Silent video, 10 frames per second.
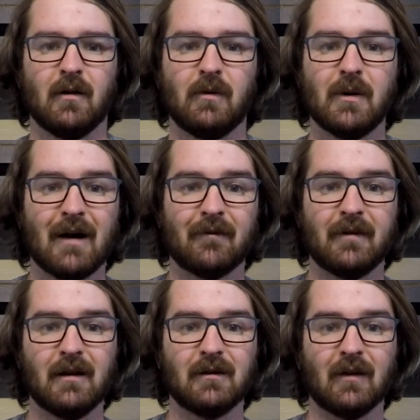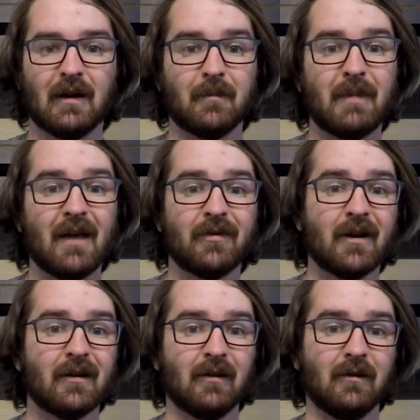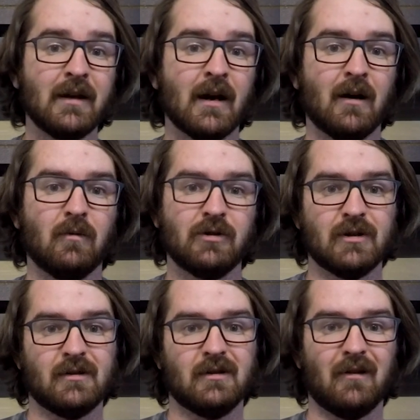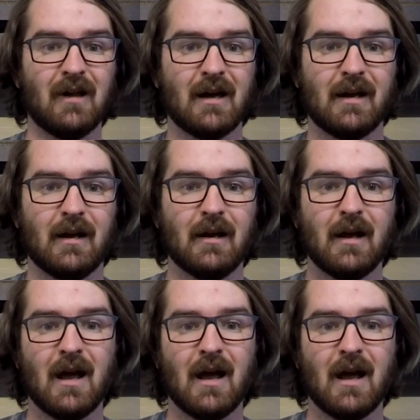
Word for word: where you have things like Panthera leo, which is the lion,